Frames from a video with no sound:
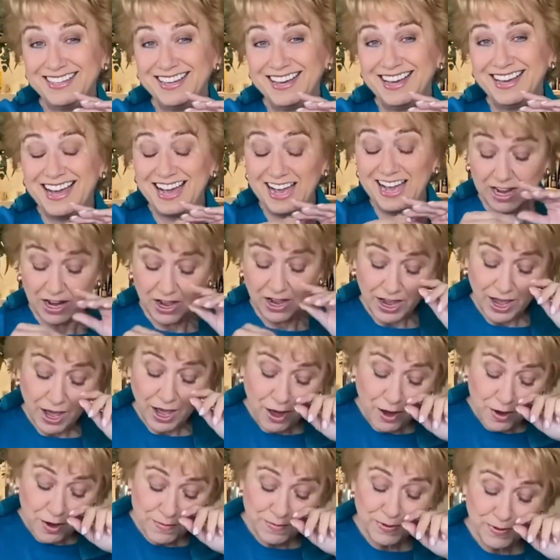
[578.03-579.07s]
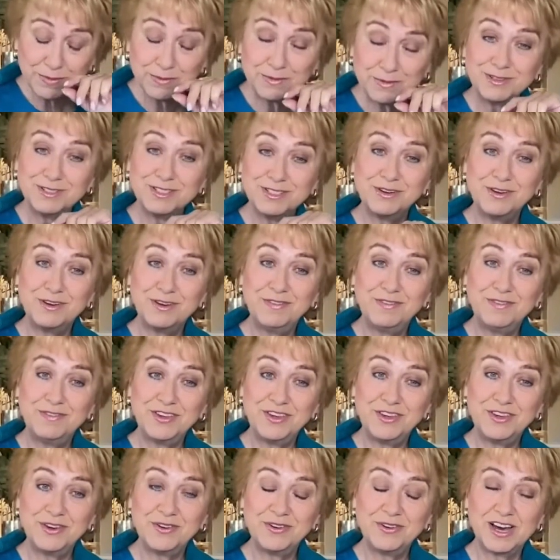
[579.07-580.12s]
and I hope it will do it for
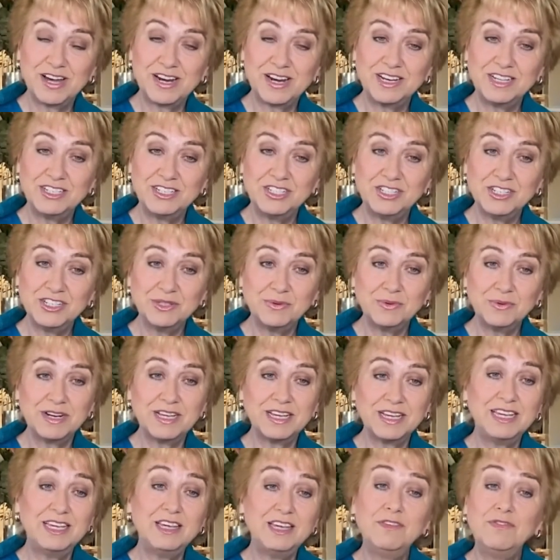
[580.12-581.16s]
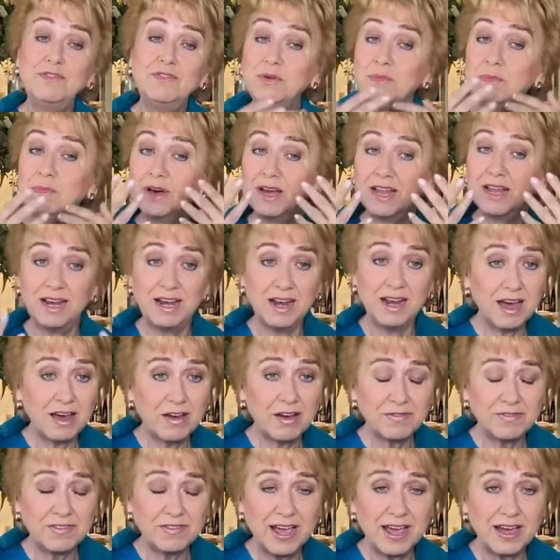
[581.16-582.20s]
you. And I just want to give you my
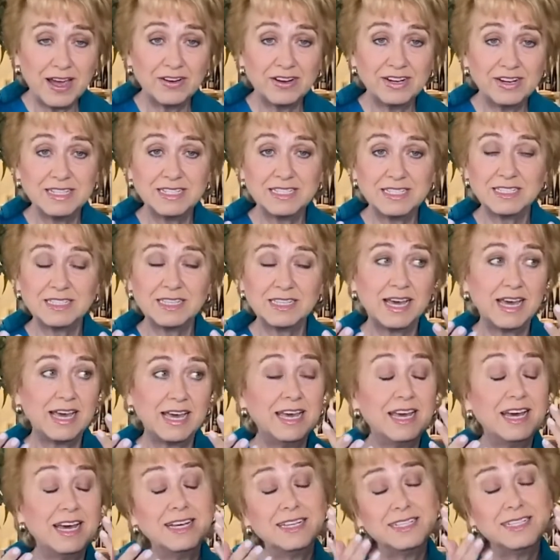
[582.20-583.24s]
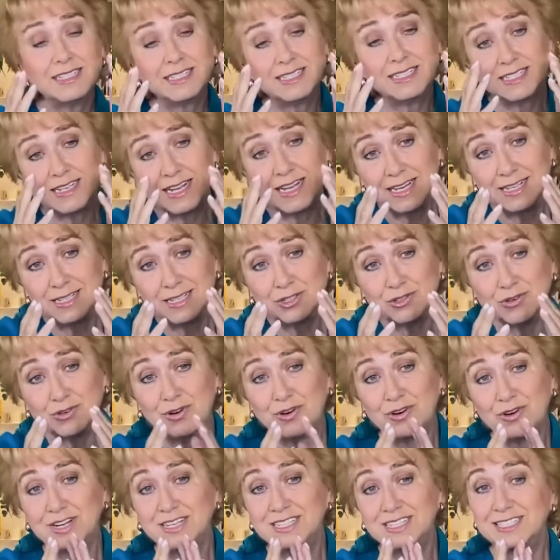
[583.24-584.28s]
love now and say, stay
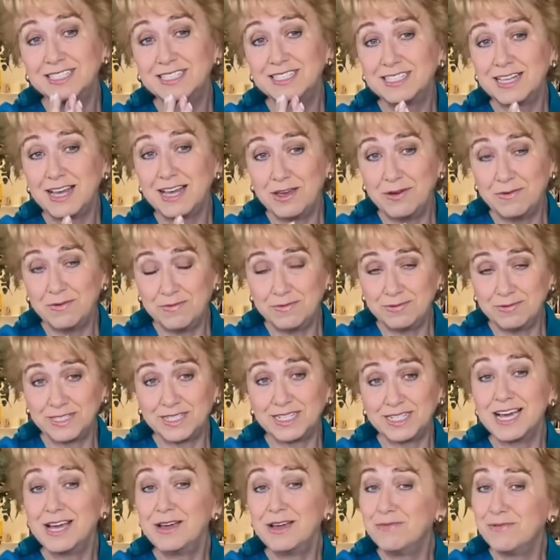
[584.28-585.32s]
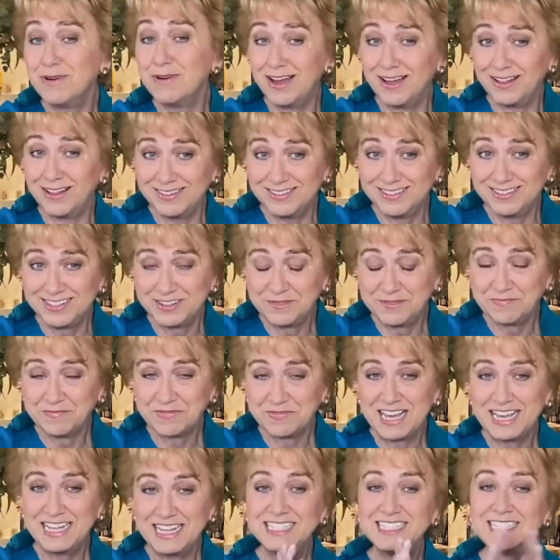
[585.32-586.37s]
strong, stay well,
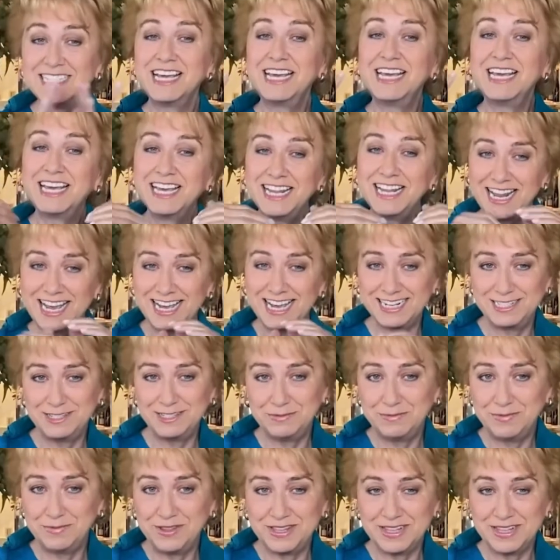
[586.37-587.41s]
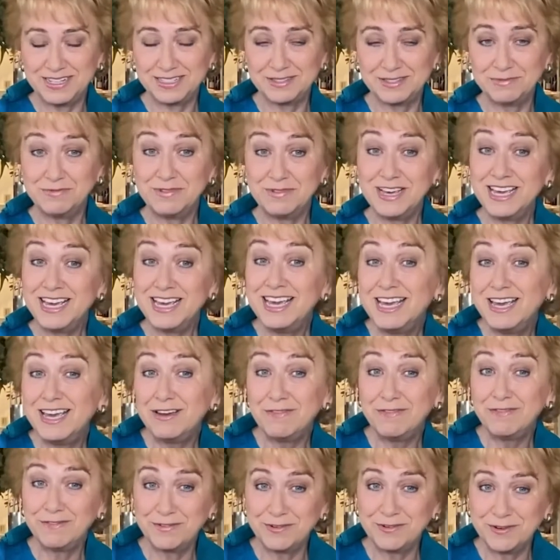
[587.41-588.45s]
and stay connected with us. We're here
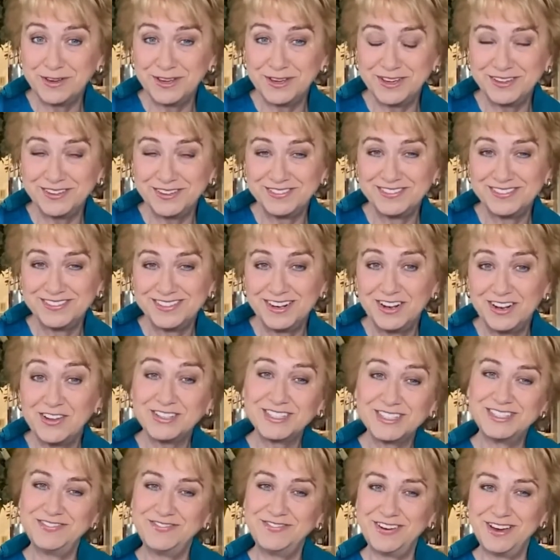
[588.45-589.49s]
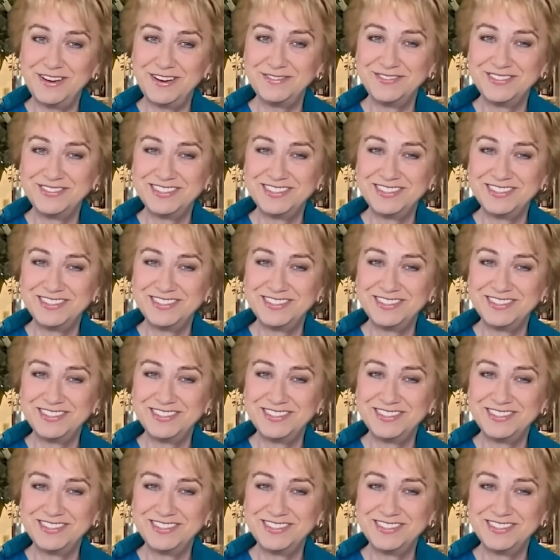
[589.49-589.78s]
for you. Lots of love.